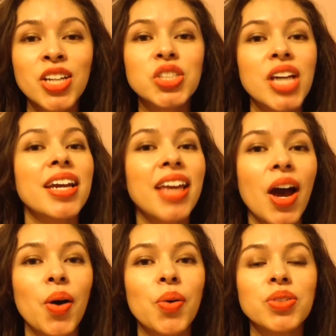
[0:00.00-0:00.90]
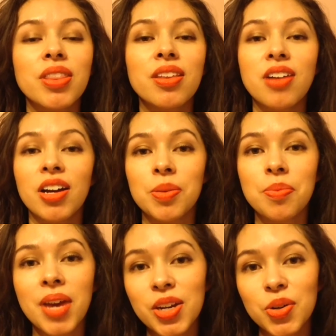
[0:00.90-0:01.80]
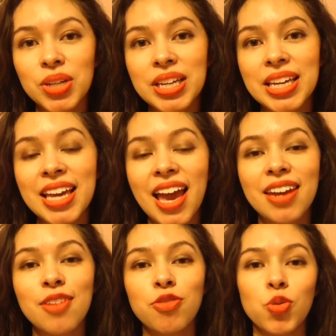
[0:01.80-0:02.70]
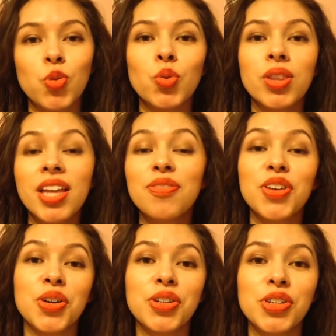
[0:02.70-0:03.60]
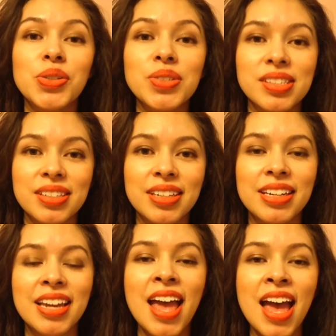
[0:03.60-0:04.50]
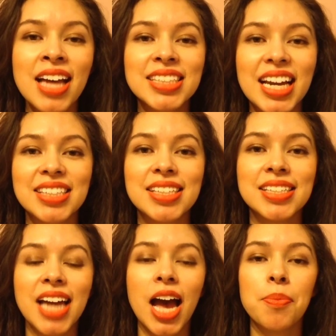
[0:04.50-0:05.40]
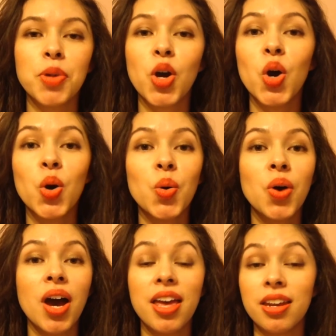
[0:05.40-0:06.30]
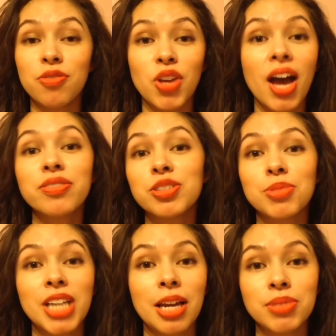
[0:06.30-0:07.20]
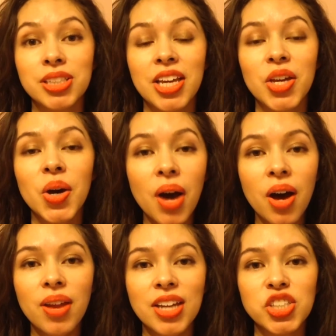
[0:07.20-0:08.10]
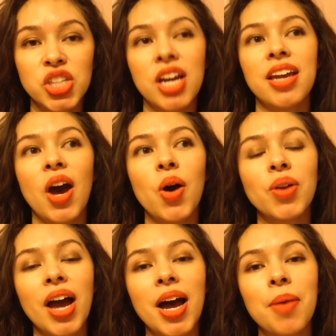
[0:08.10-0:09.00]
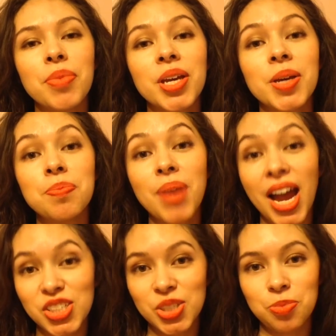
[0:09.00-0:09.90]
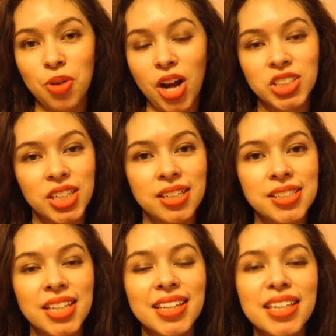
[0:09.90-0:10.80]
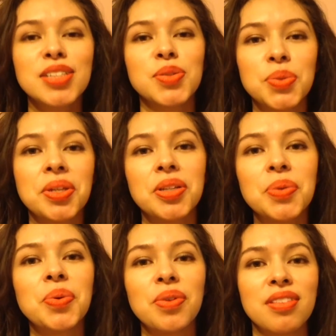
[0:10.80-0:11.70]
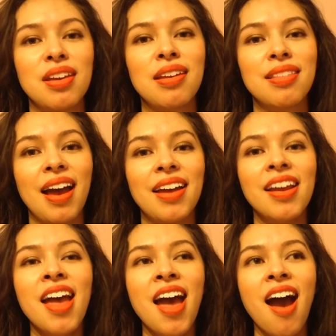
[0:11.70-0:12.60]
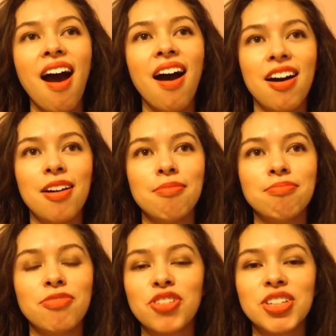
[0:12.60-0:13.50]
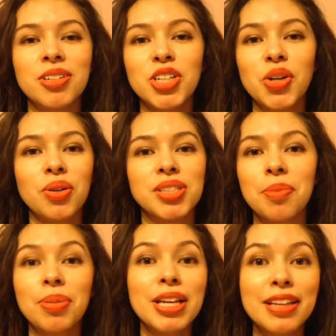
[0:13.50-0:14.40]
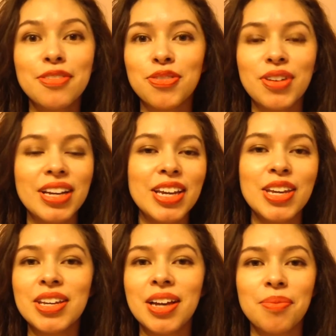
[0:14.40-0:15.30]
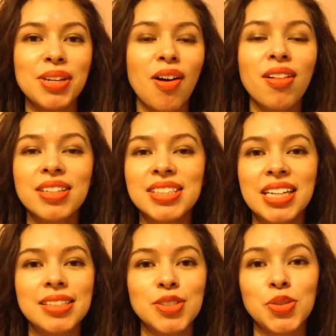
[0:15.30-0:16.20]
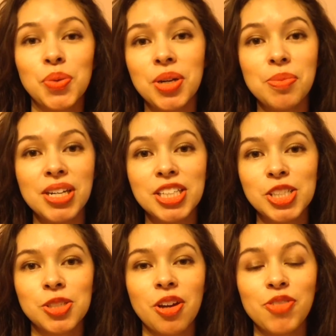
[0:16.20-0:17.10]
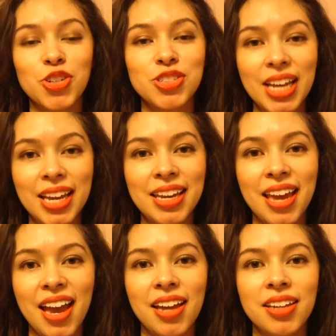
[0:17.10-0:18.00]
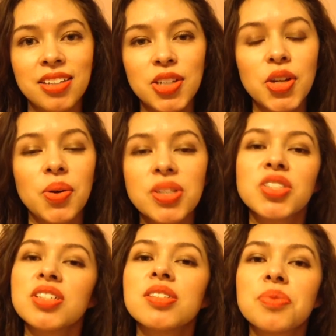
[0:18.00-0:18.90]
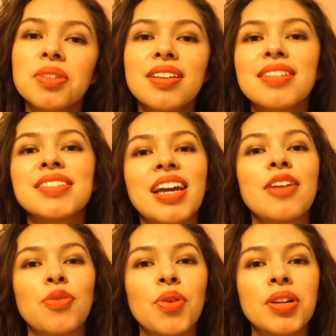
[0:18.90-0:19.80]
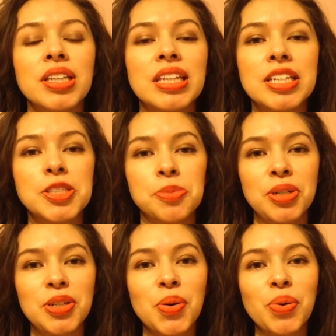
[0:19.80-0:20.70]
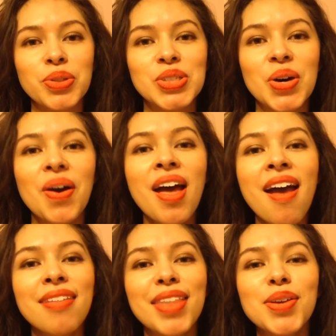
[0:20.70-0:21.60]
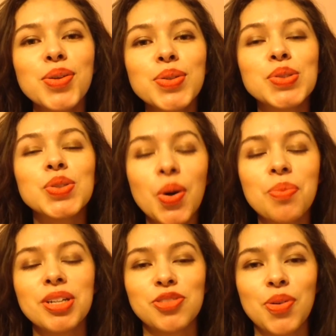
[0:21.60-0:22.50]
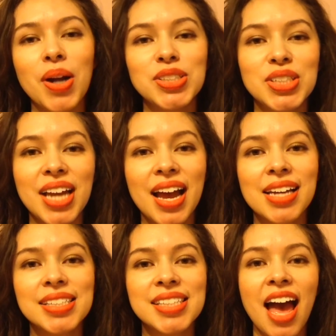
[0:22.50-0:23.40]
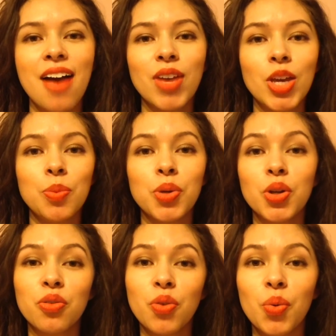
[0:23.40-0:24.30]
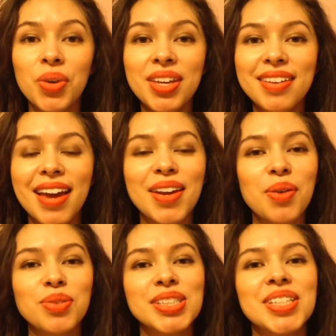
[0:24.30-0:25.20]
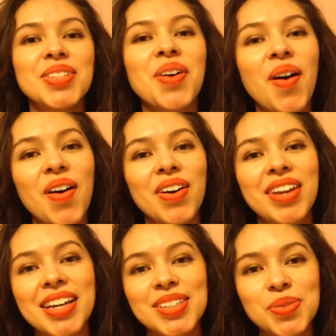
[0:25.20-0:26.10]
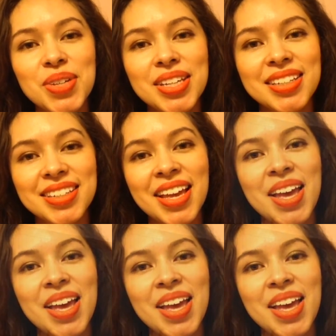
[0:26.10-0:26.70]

Check out the documentary, and if you live here in Houston, Texas, go, and if you have some time today, go out and check out the Compassion Project, because I think it's a really cool thing that it's completely free. I mean, all it takes is 20 minutes of your day, and it's just really insightful, and I think it's pretty cool. So thank you so much for watching, guys. Have a beautiful week, and I will see you all next week.